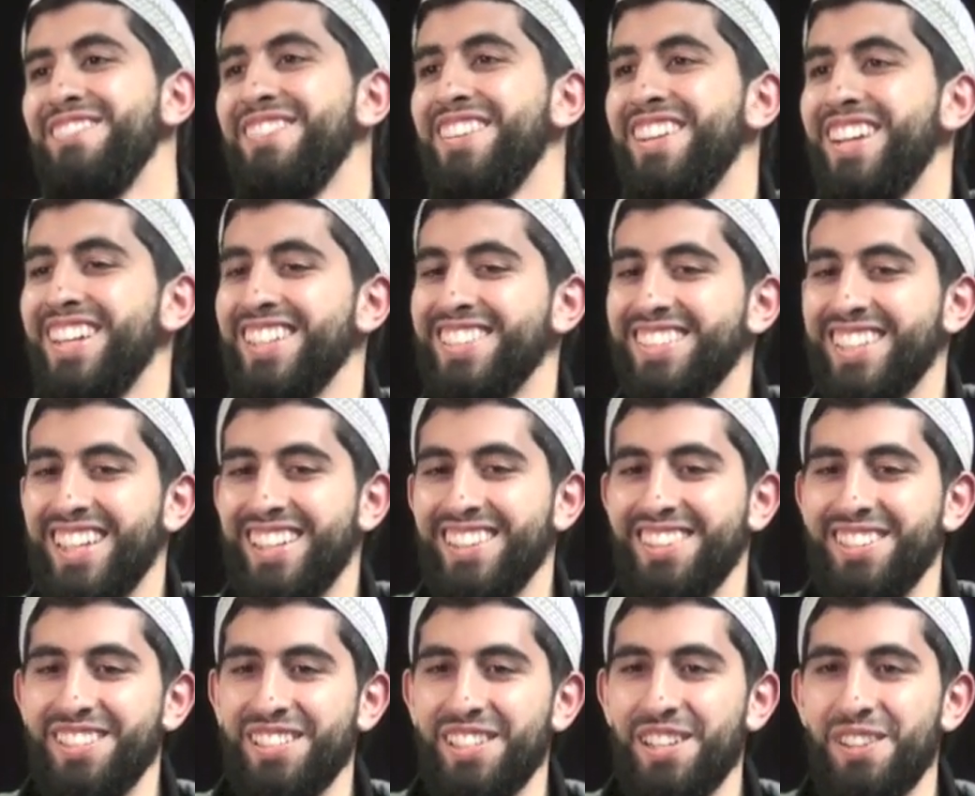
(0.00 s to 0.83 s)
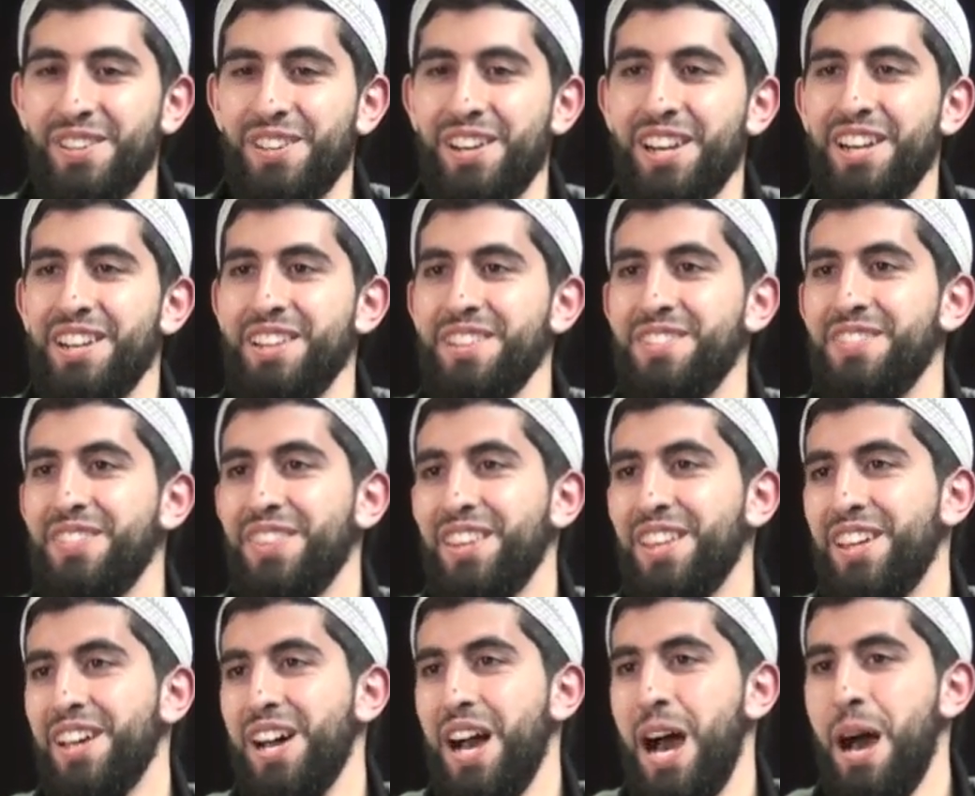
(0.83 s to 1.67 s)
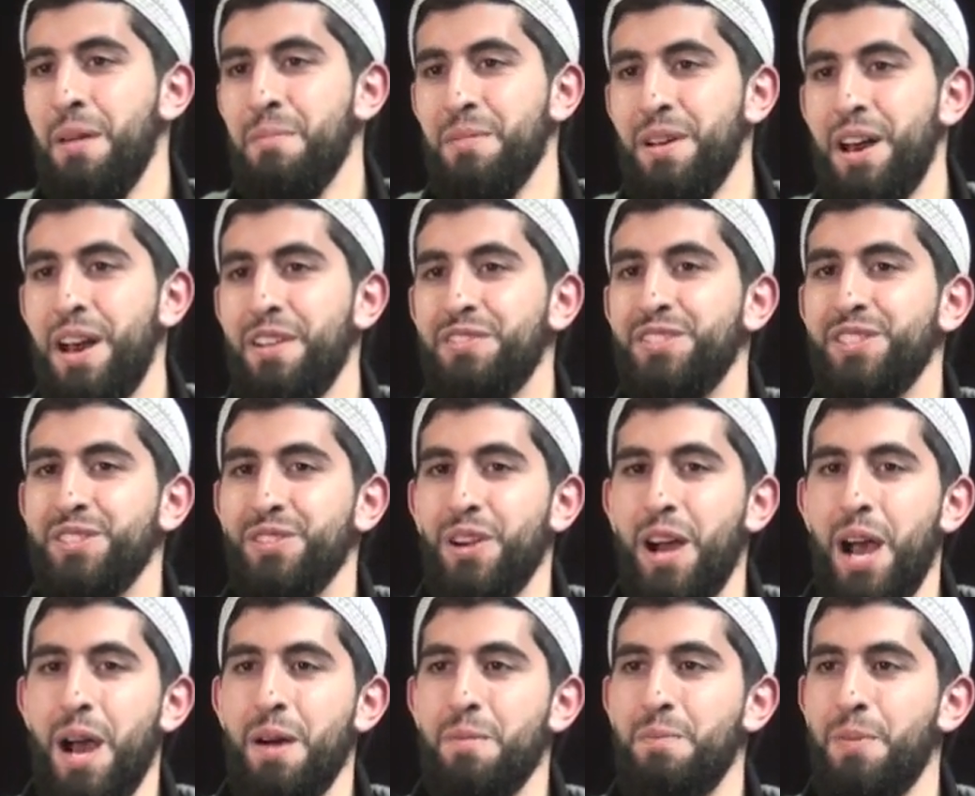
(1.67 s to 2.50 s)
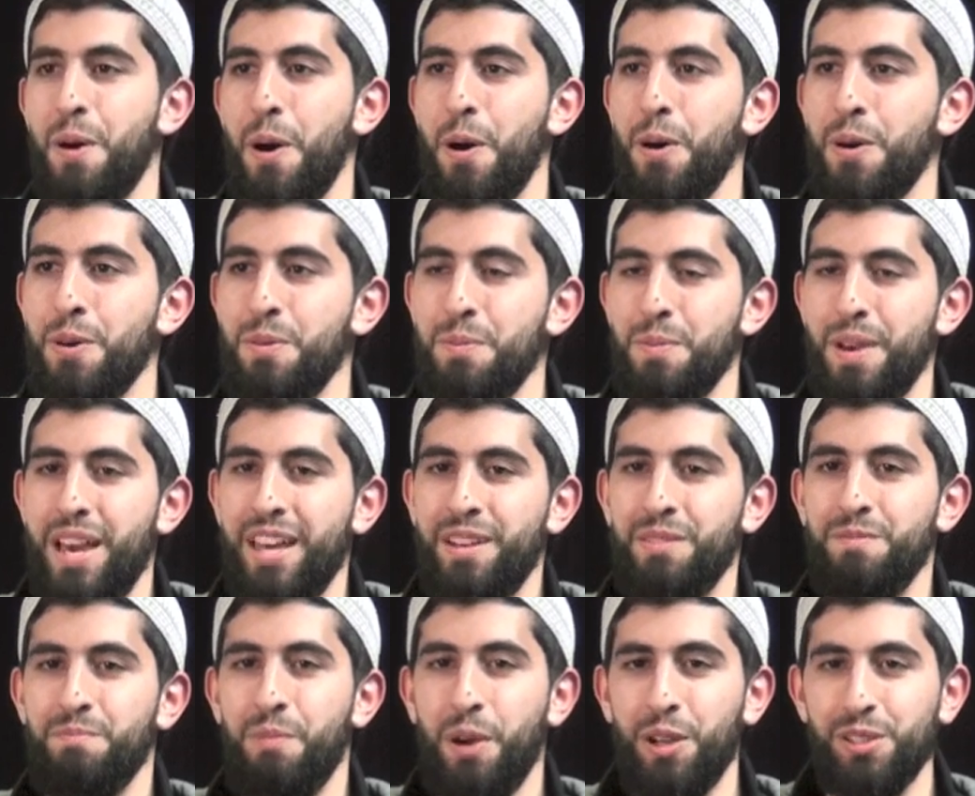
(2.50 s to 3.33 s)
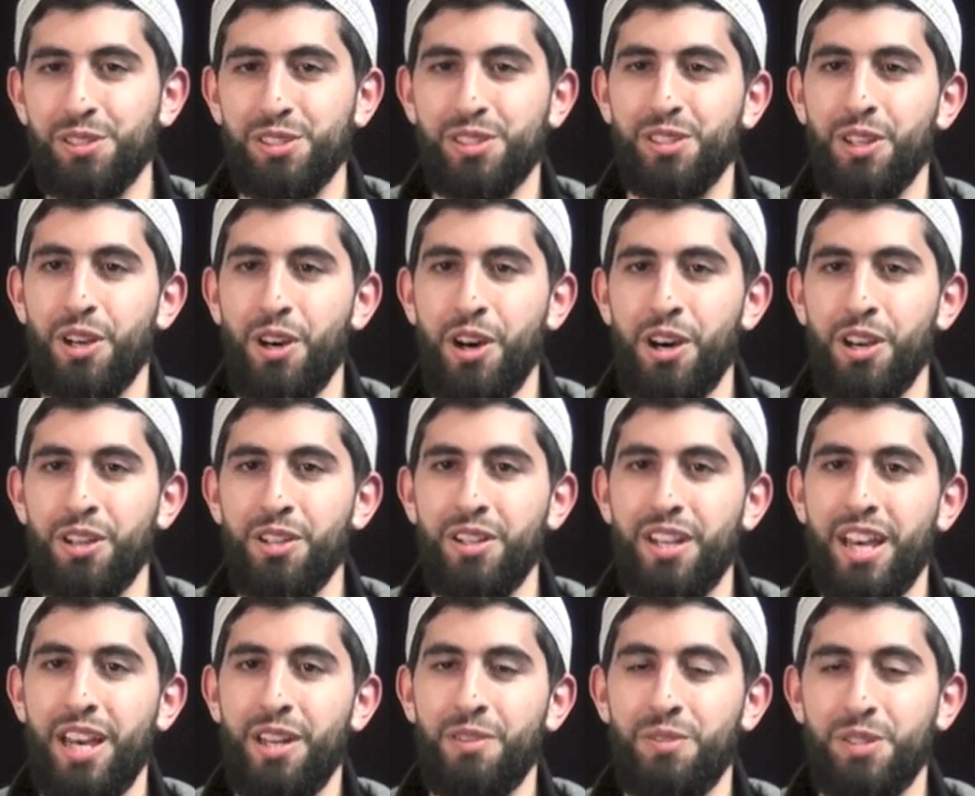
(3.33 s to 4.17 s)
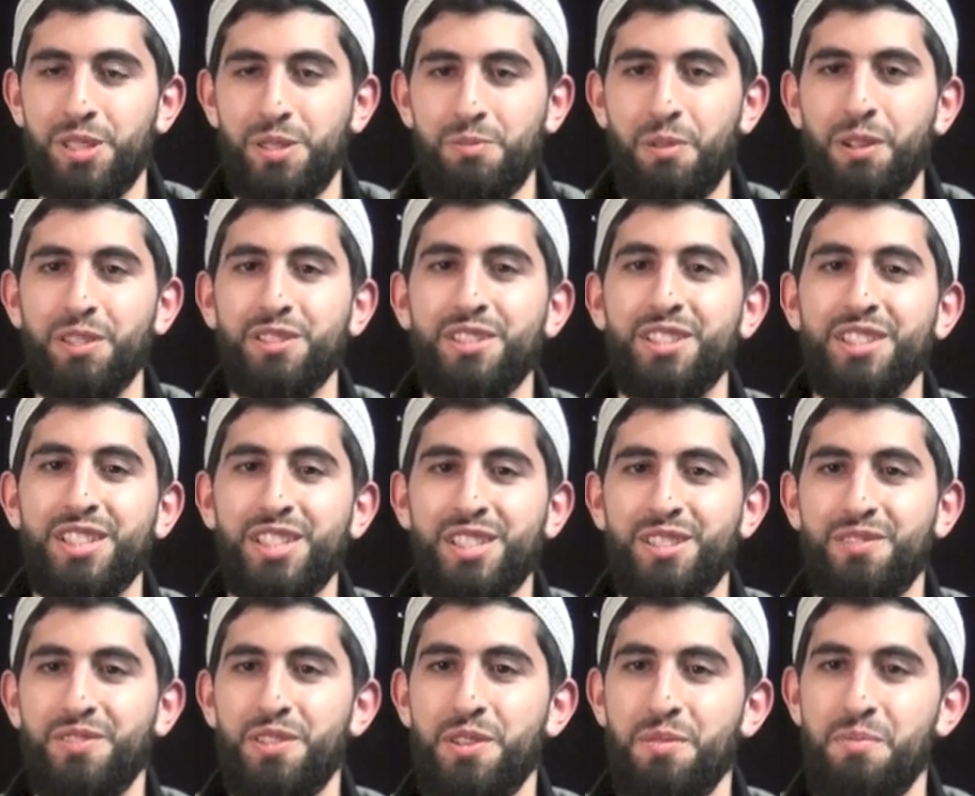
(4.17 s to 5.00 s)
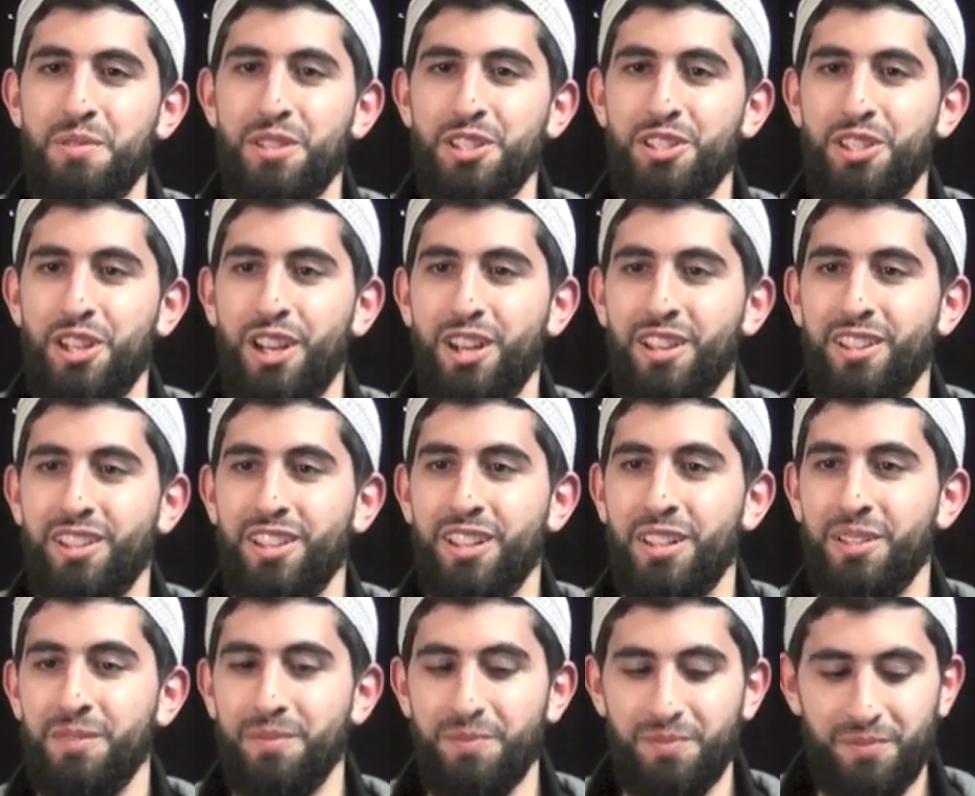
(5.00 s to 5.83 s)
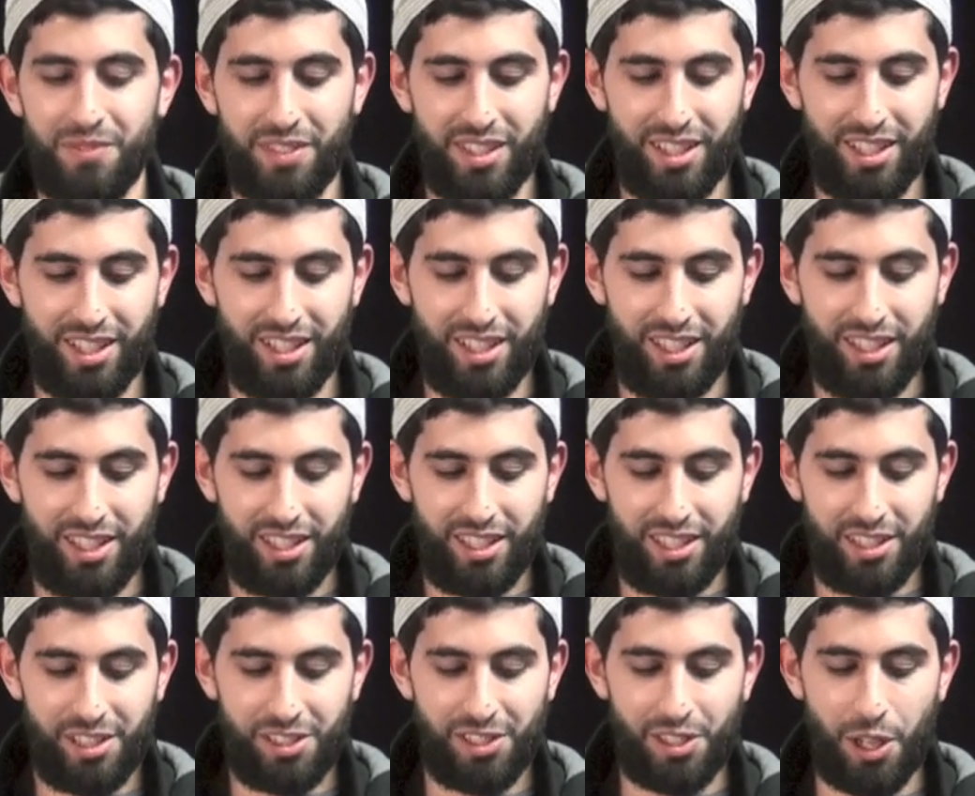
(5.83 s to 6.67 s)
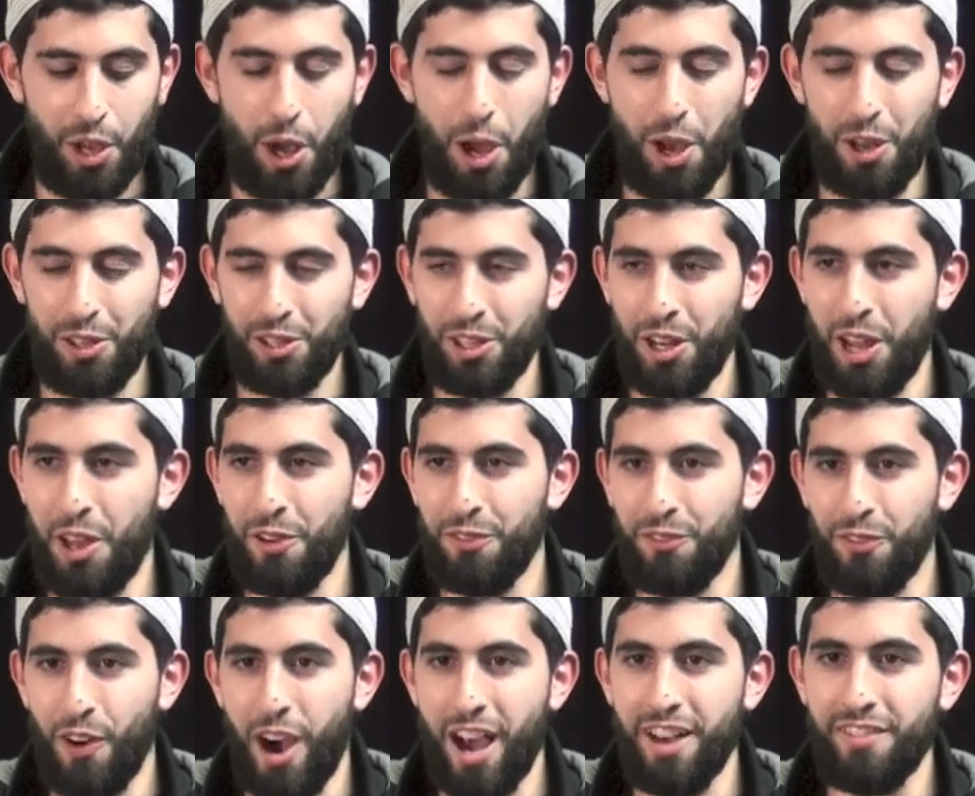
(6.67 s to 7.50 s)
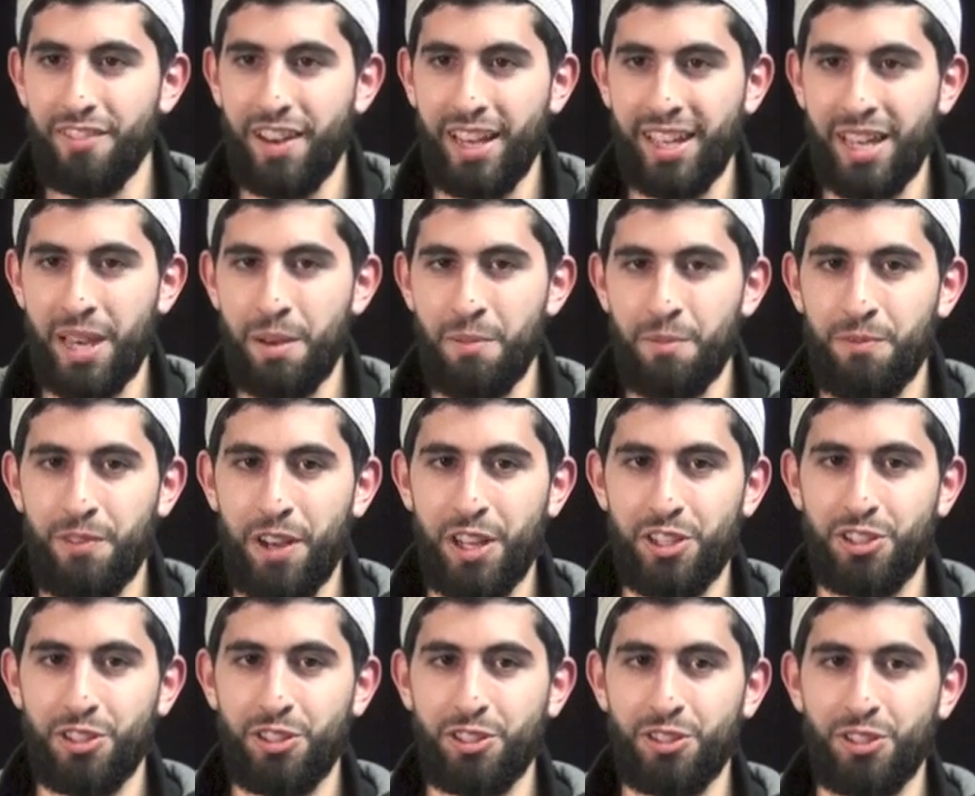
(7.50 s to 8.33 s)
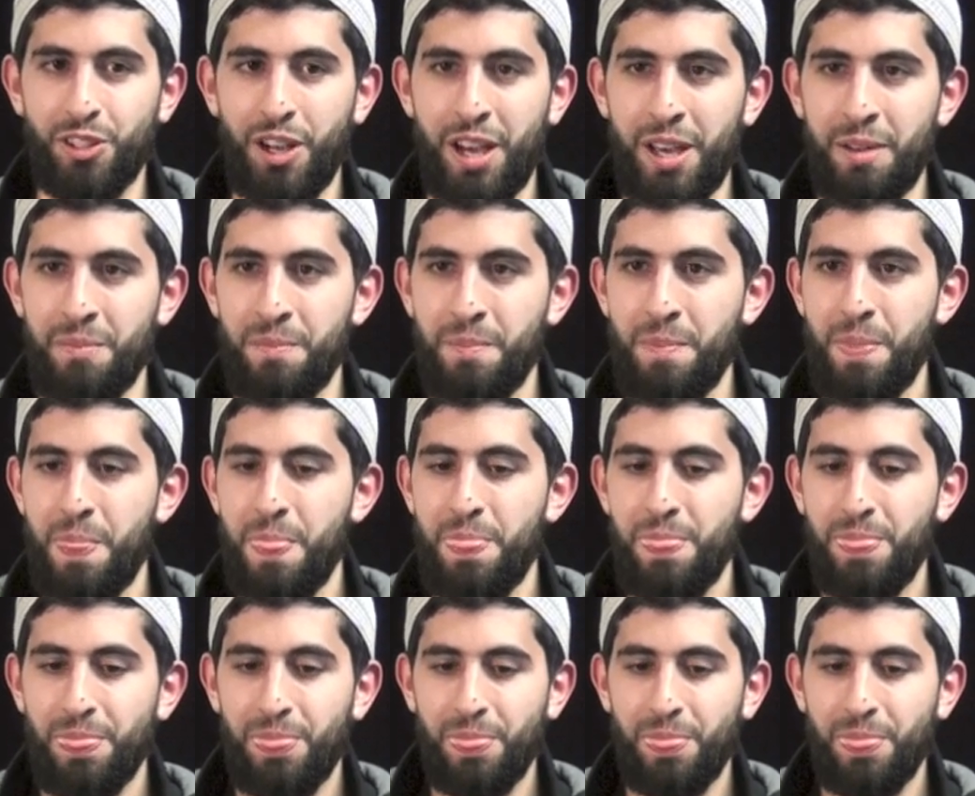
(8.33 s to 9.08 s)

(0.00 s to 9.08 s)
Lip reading: But I said, you know what? I'm gonna have to write a poem and post it on and respond to this film, inshallah. So, you know, 5 a.m. Fajr time,